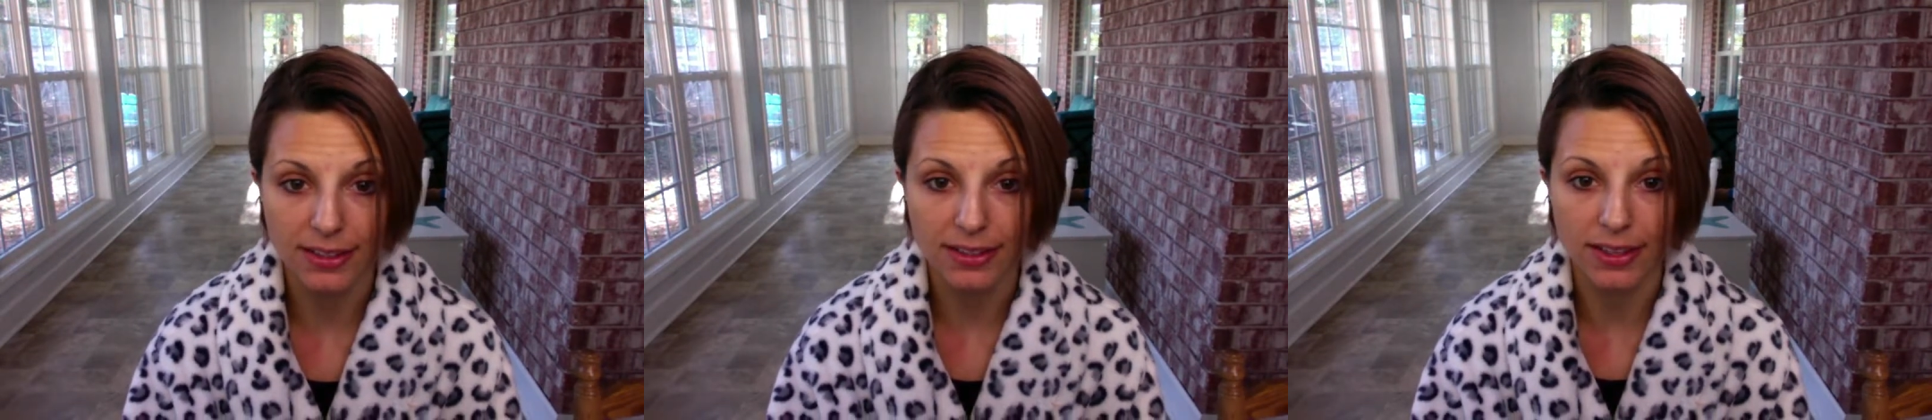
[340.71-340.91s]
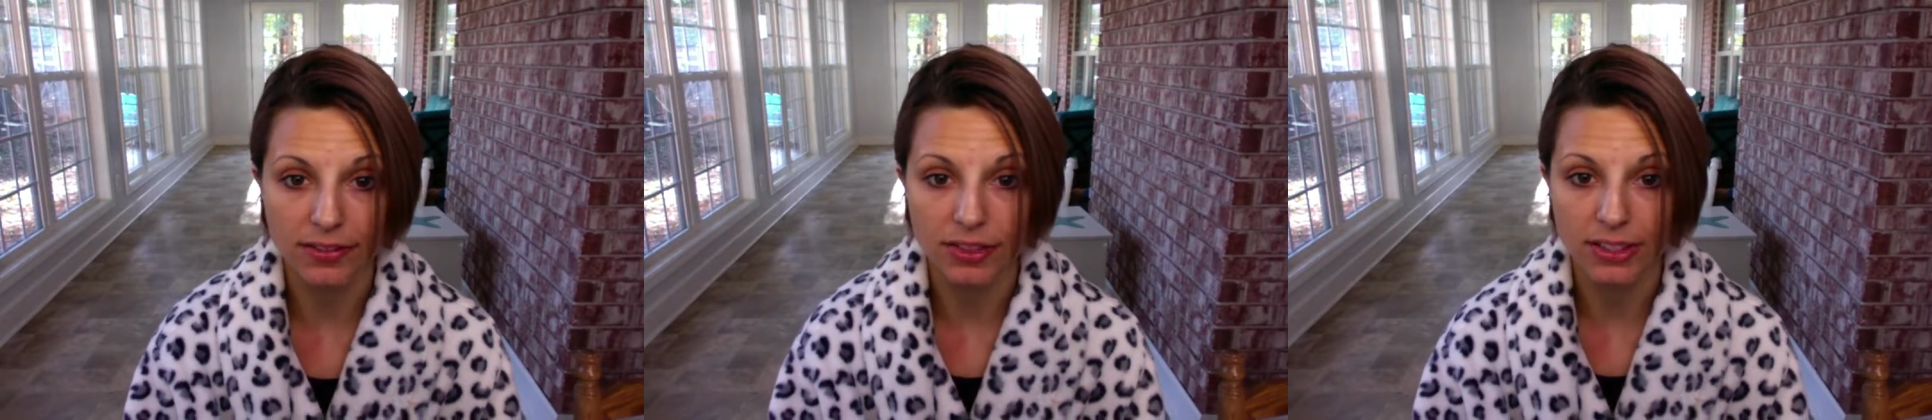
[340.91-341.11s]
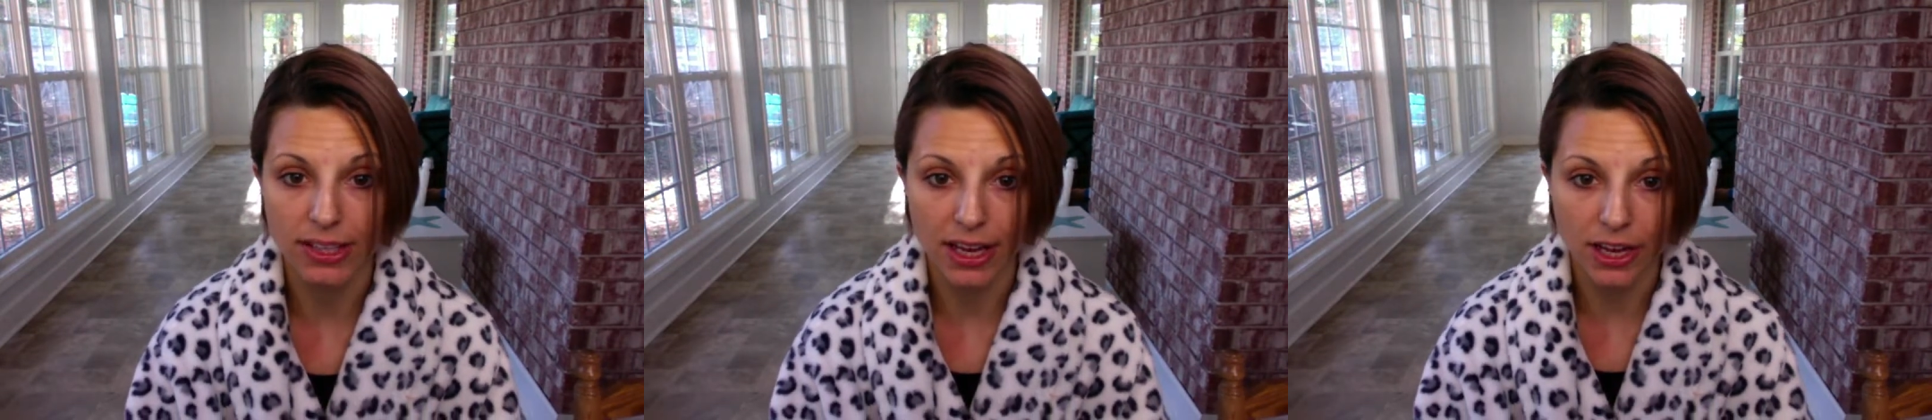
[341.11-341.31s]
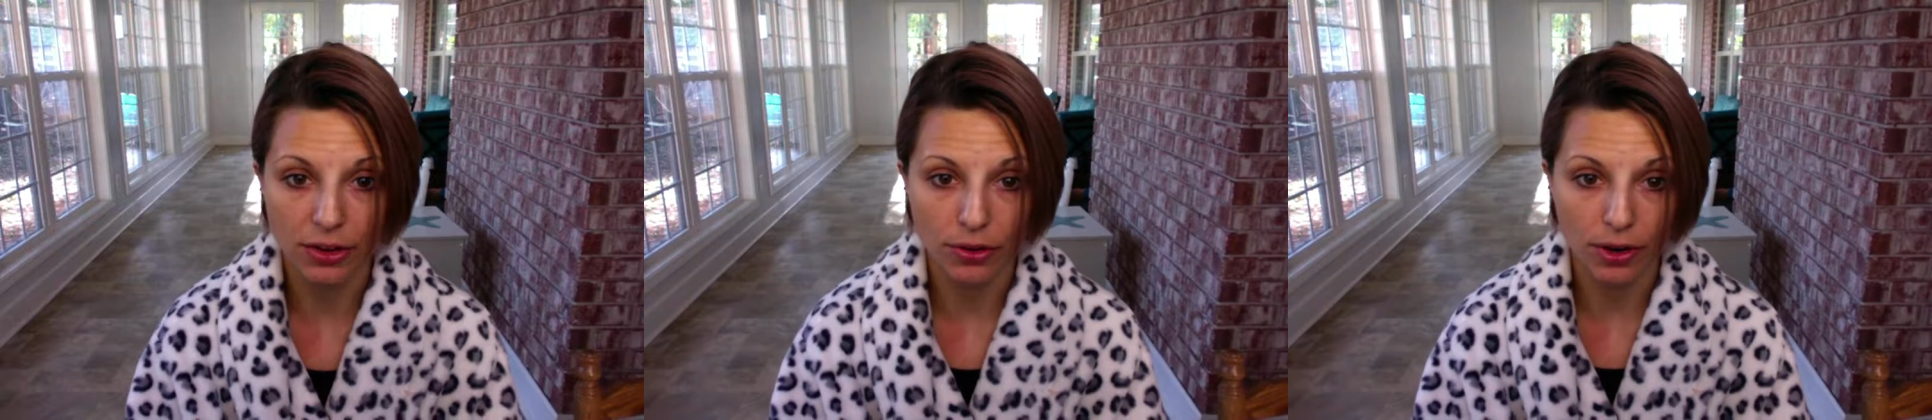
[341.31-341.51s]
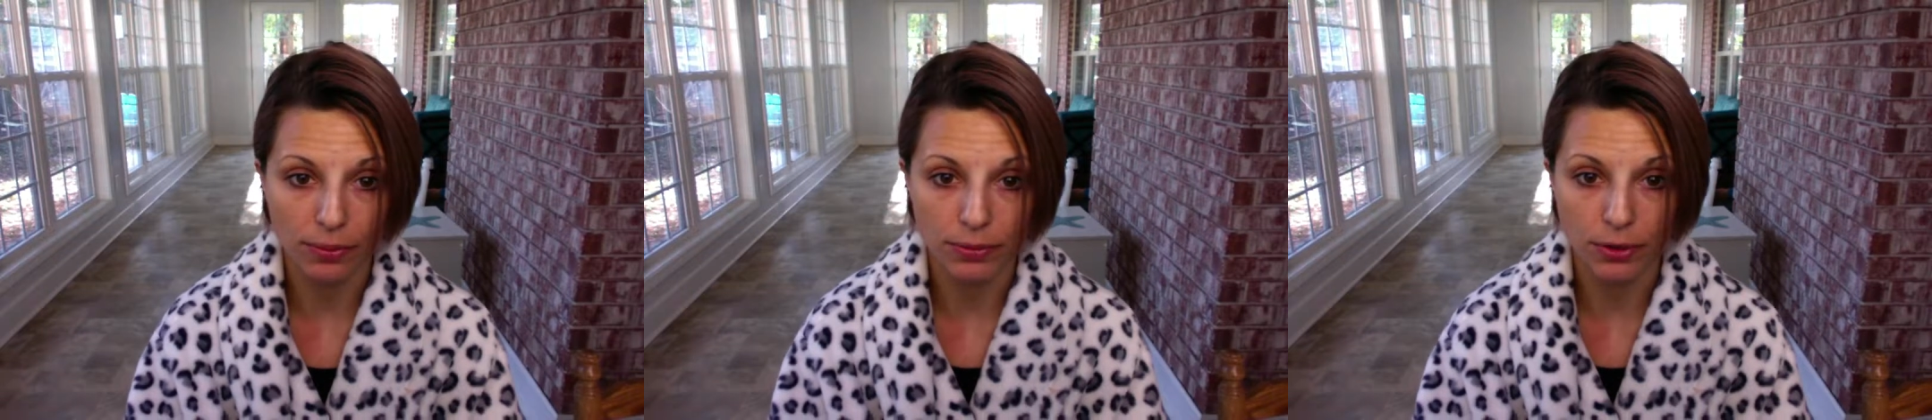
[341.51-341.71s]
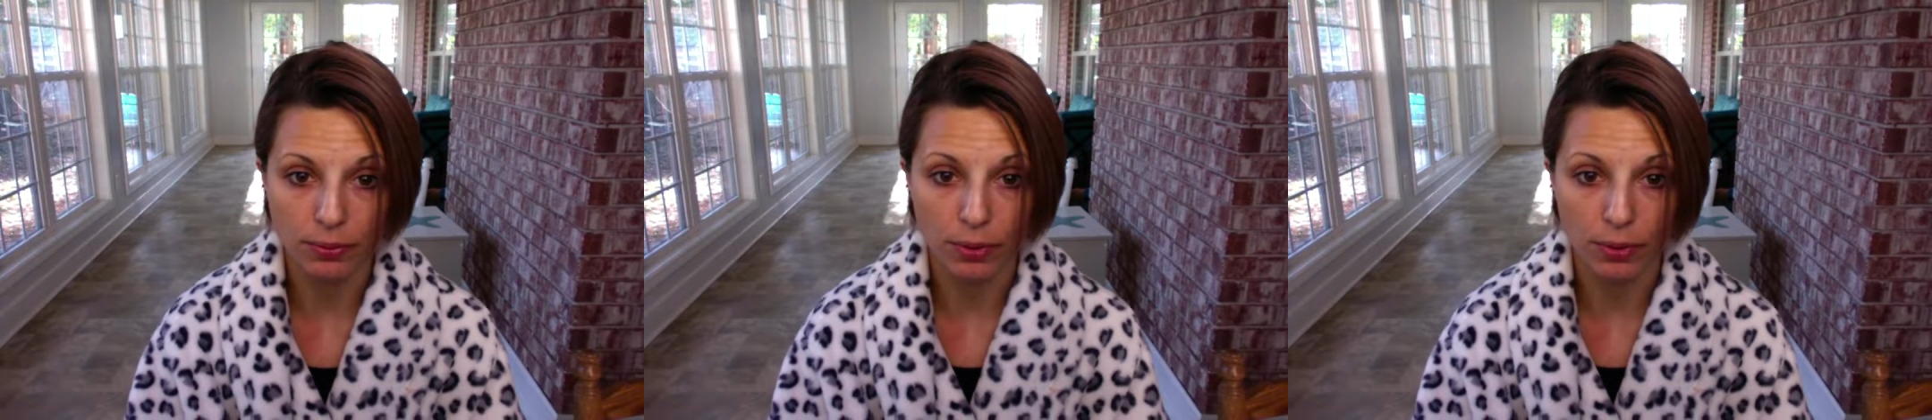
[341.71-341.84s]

7 to 8 grams of